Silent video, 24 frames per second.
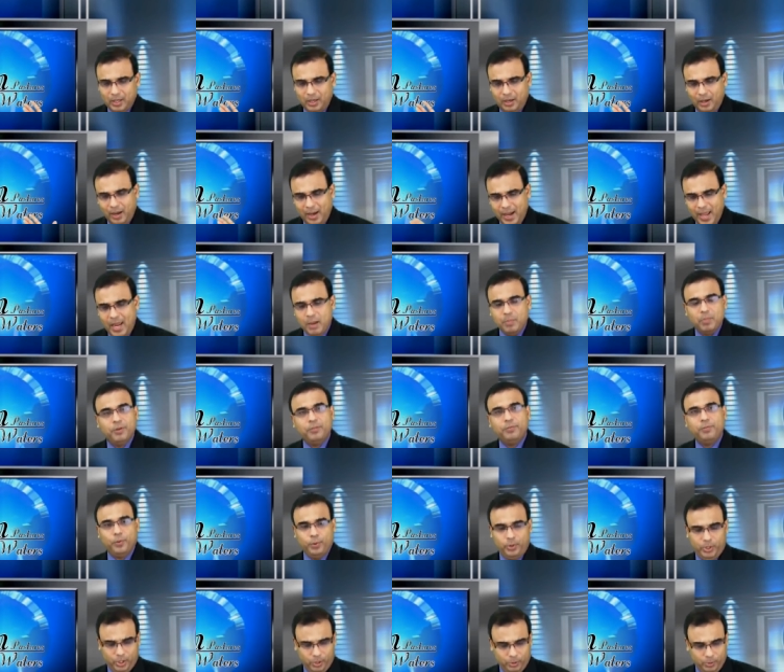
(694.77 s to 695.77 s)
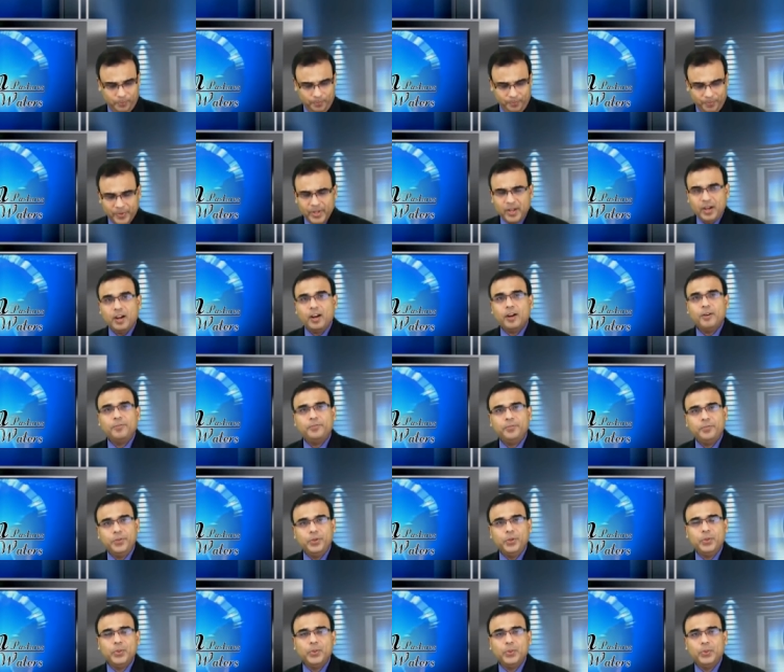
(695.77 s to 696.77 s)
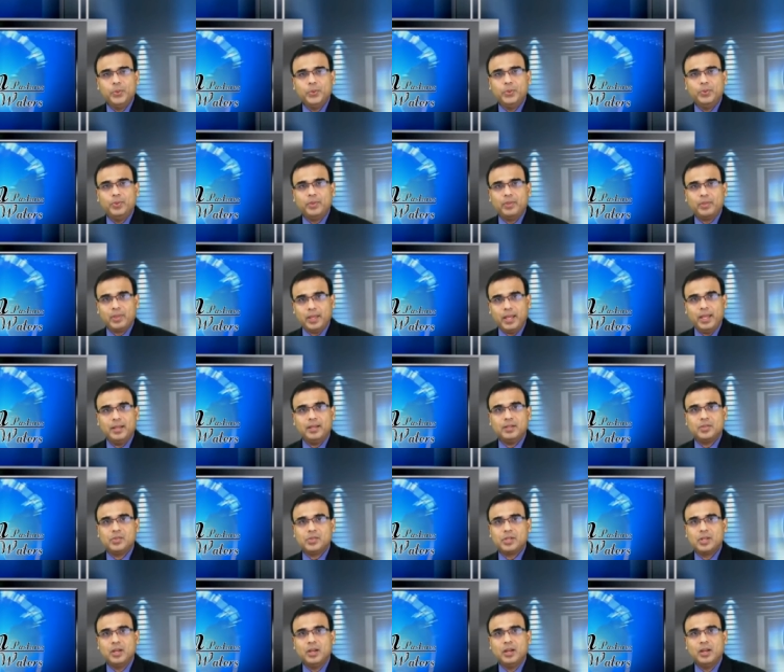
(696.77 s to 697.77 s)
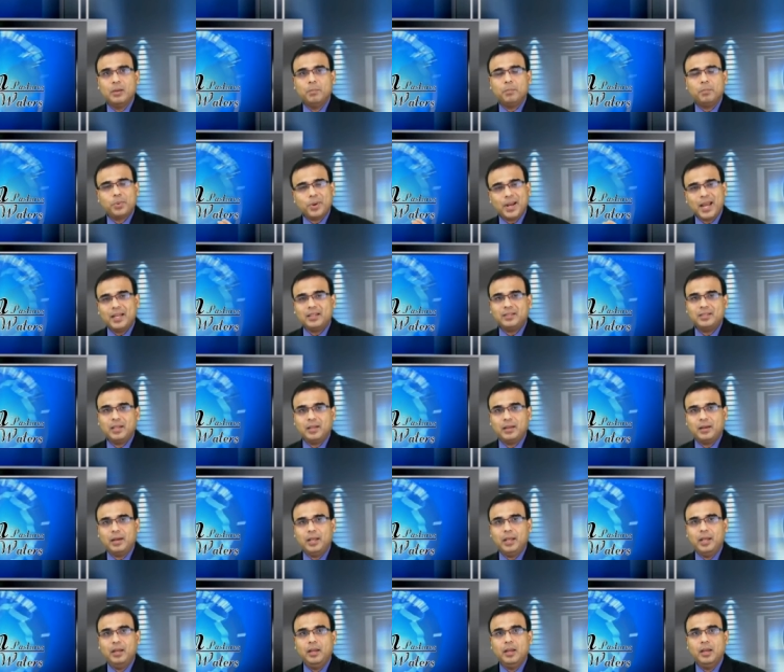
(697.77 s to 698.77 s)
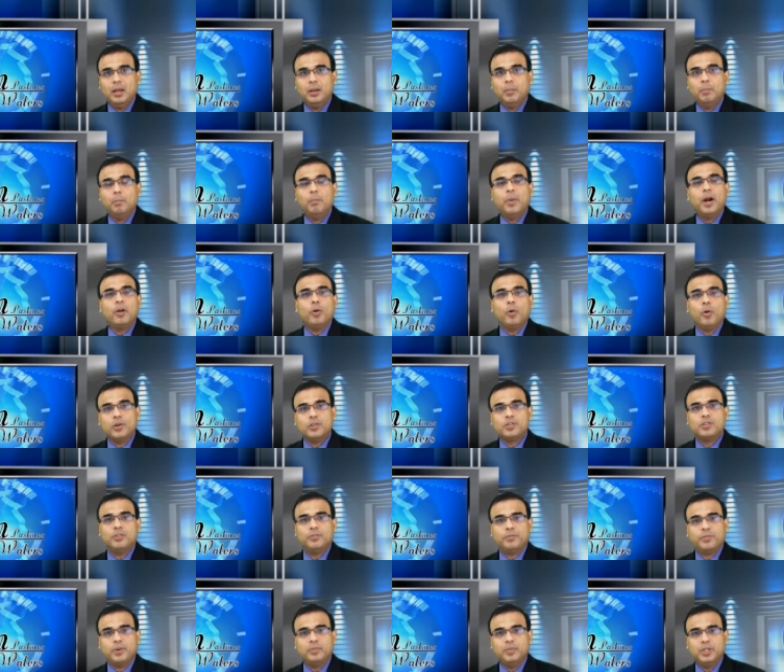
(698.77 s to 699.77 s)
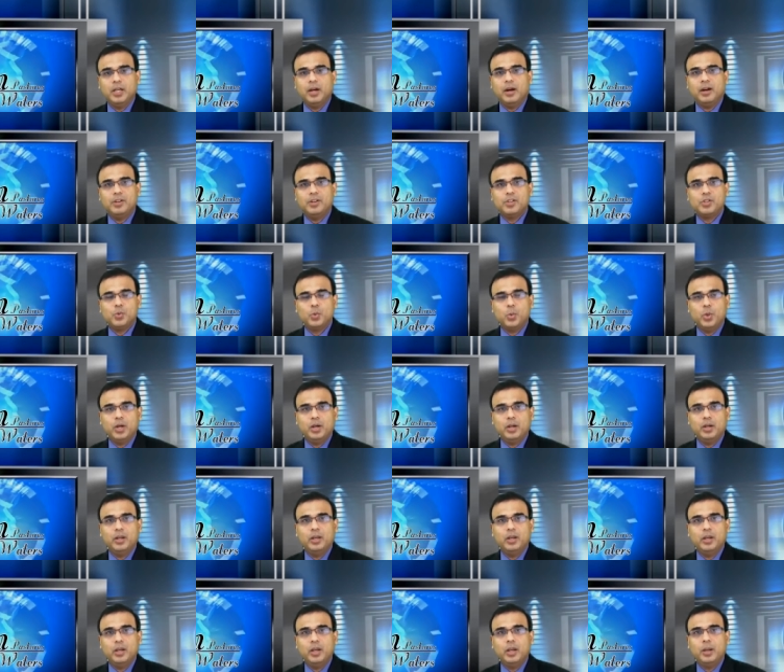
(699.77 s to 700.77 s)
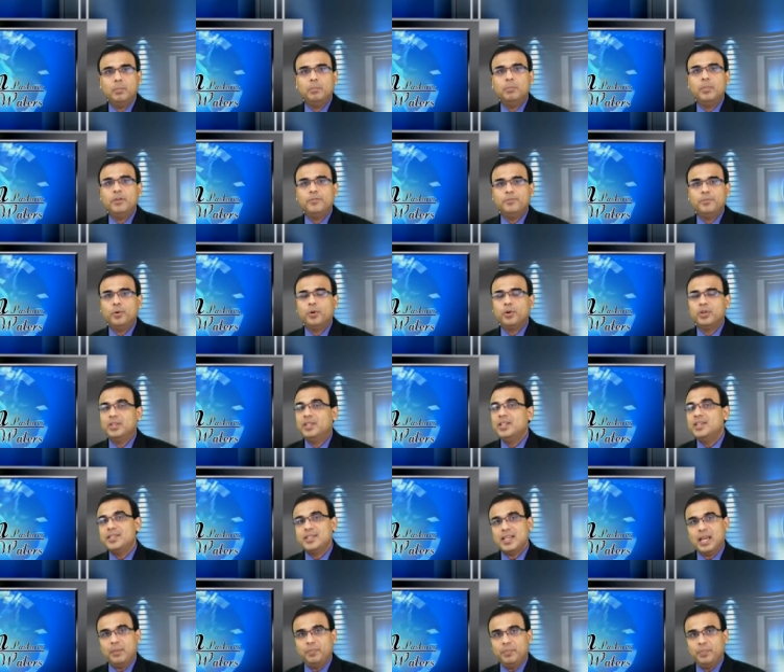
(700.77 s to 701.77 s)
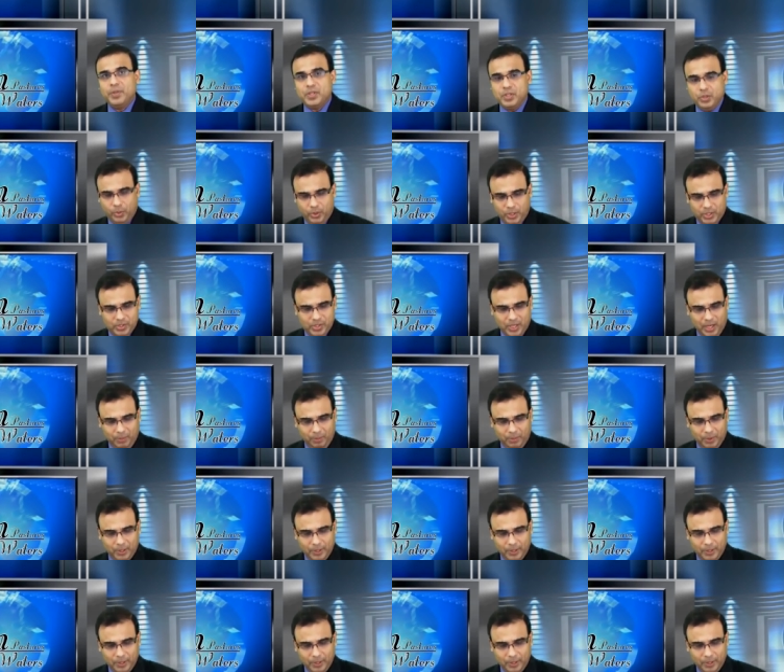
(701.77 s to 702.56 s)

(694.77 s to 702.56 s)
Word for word: lay before you a few things practically, but also from God's Word before this episode is up.